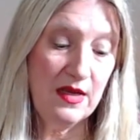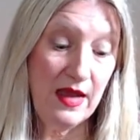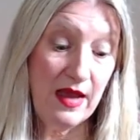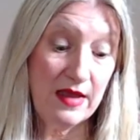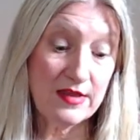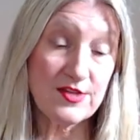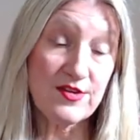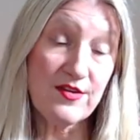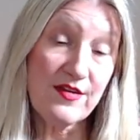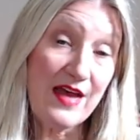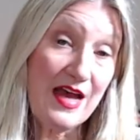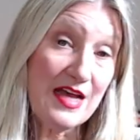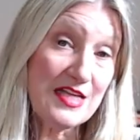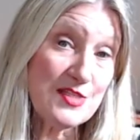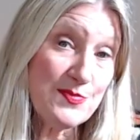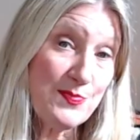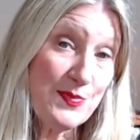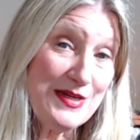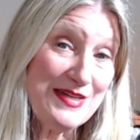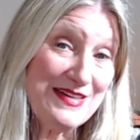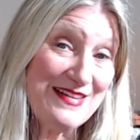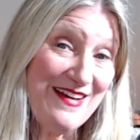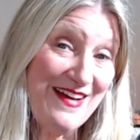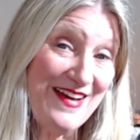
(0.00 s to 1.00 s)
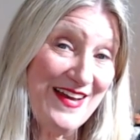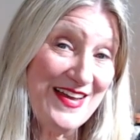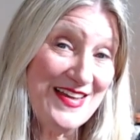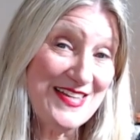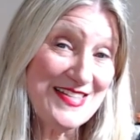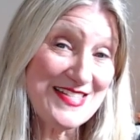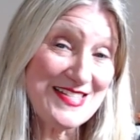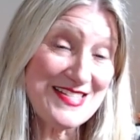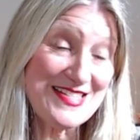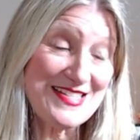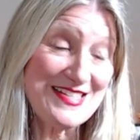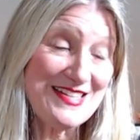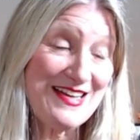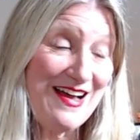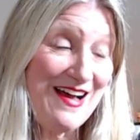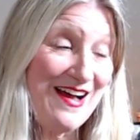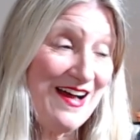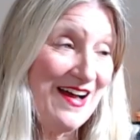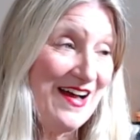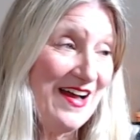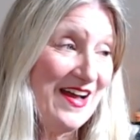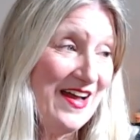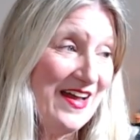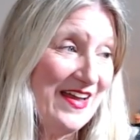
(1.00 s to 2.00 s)
So that's been nice.
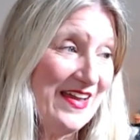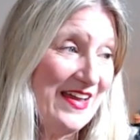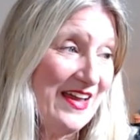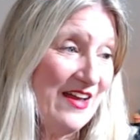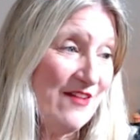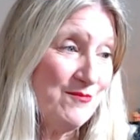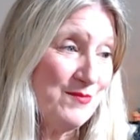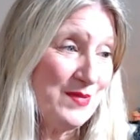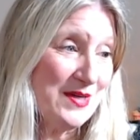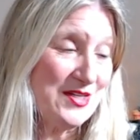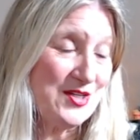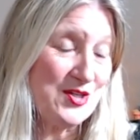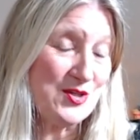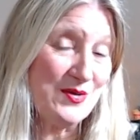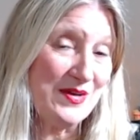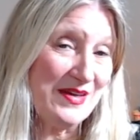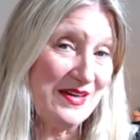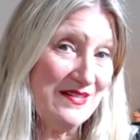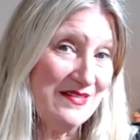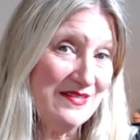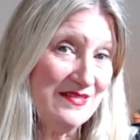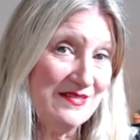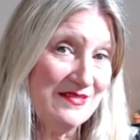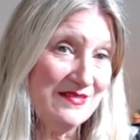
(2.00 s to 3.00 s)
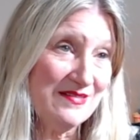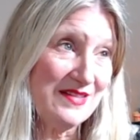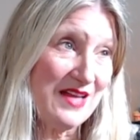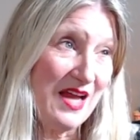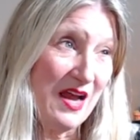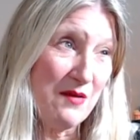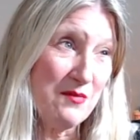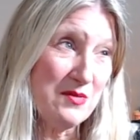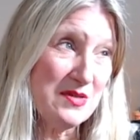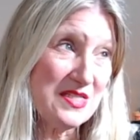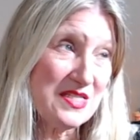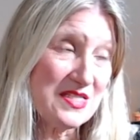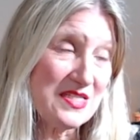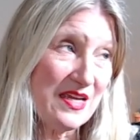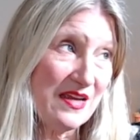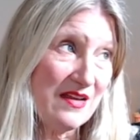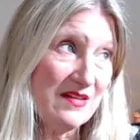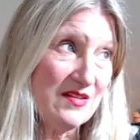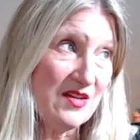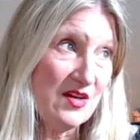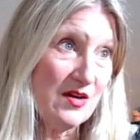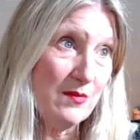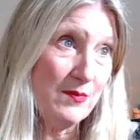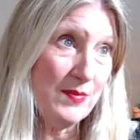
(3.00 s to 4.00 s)
I have been doing a I would say a
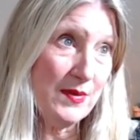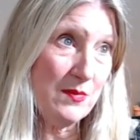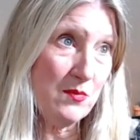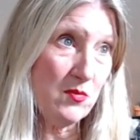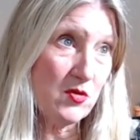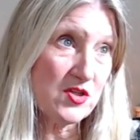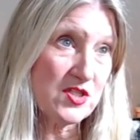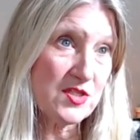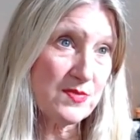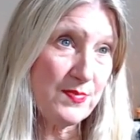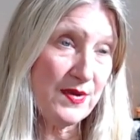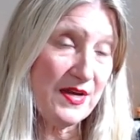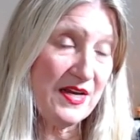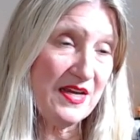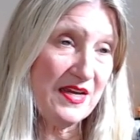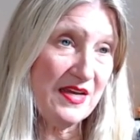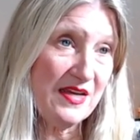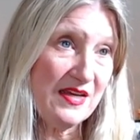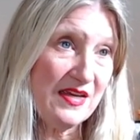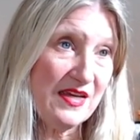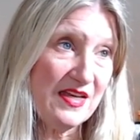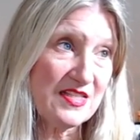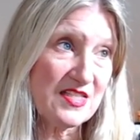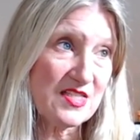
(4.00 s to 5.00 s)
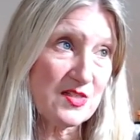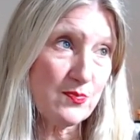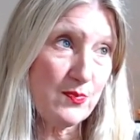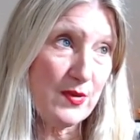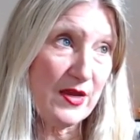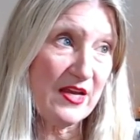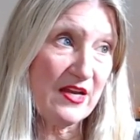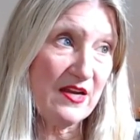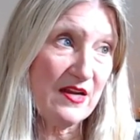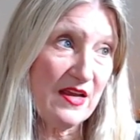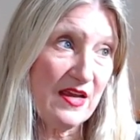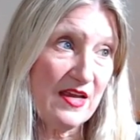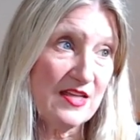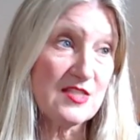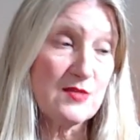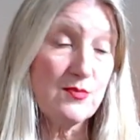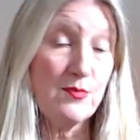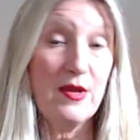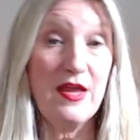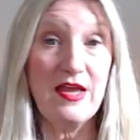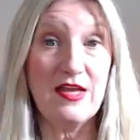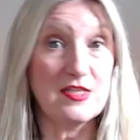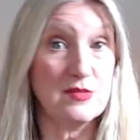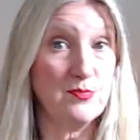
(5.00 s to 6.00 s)
little bit more spinning. It's been it's
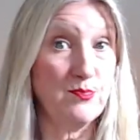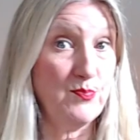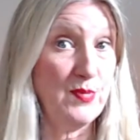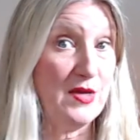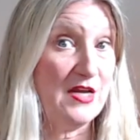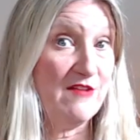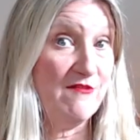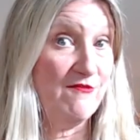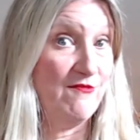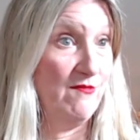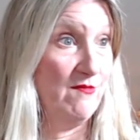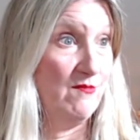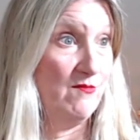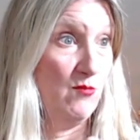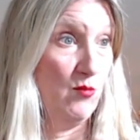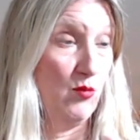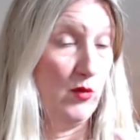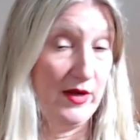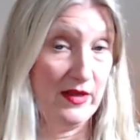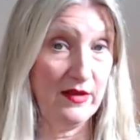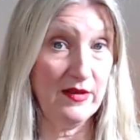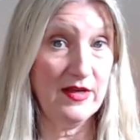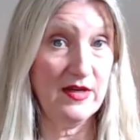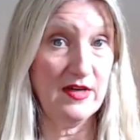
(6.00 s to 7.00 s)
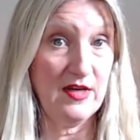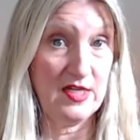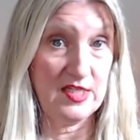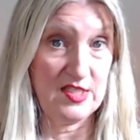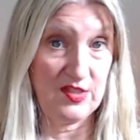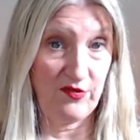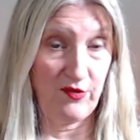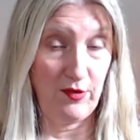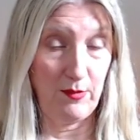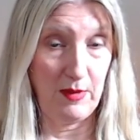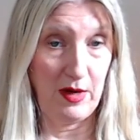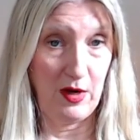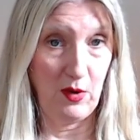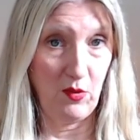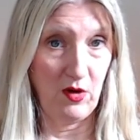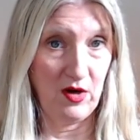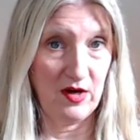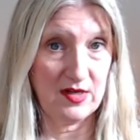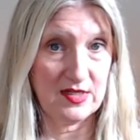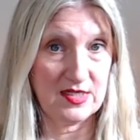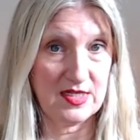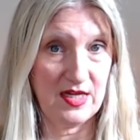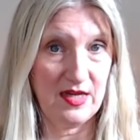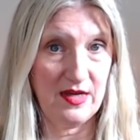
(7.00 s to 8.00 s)
it's been really nice for my
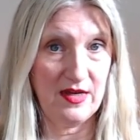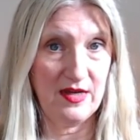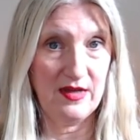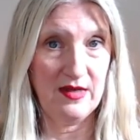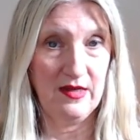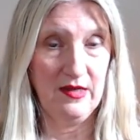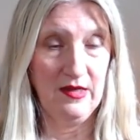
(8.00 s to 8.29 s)
work day.